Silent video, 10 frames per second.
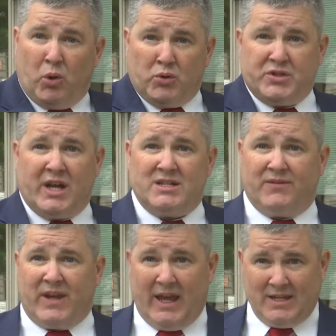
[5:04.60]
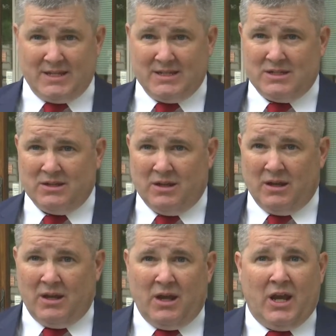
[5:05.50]
both sides of cases,
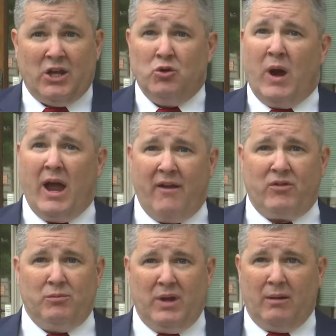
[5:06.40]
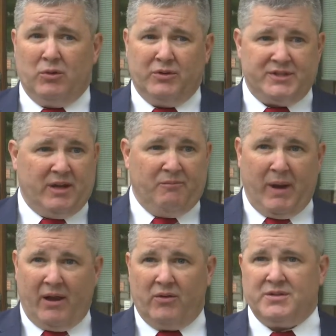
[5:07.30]
and you have to be able to stay
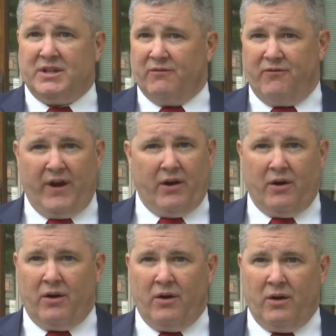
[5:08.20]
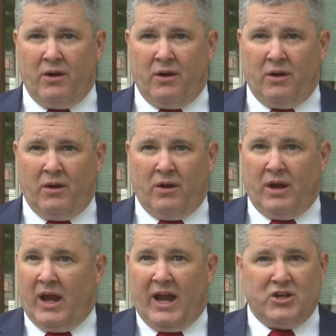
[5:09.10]
balanced and fair
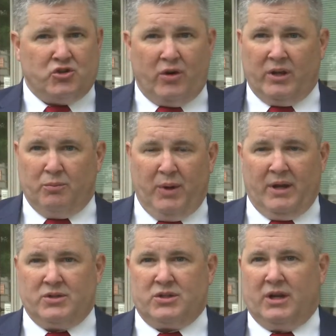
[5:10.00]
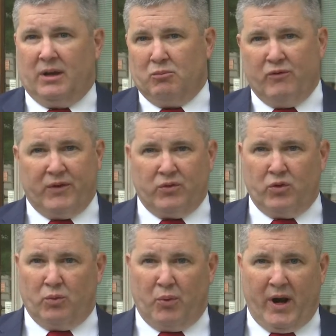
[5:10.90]
as you're on the bench and moving
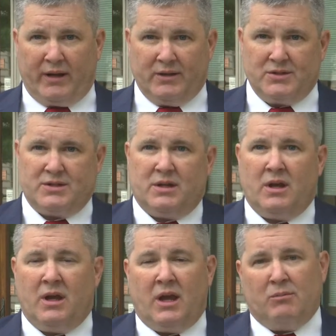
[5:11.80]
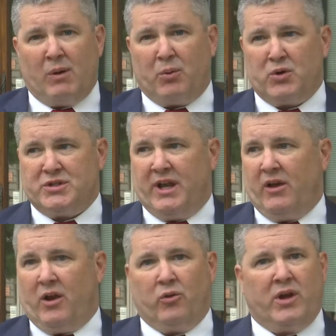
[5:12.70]
through your practice. My
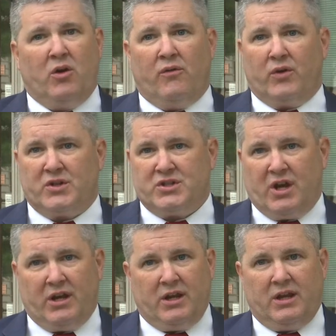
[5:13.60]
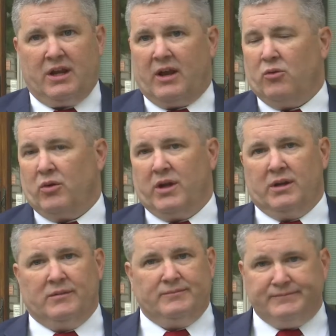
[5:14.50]
personality, I don't get overexcited, I don't get,
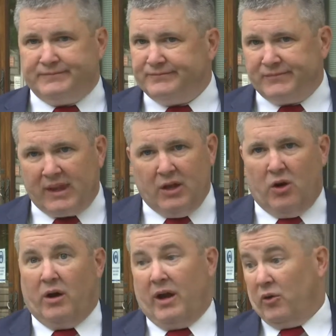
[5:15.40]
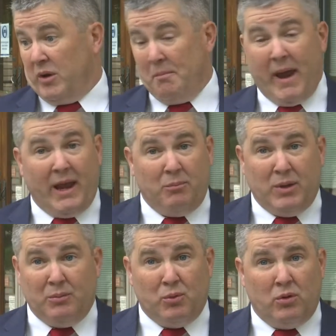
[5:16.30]
you know, I don't get mad at
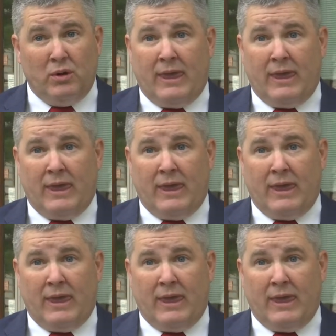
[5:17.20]
people.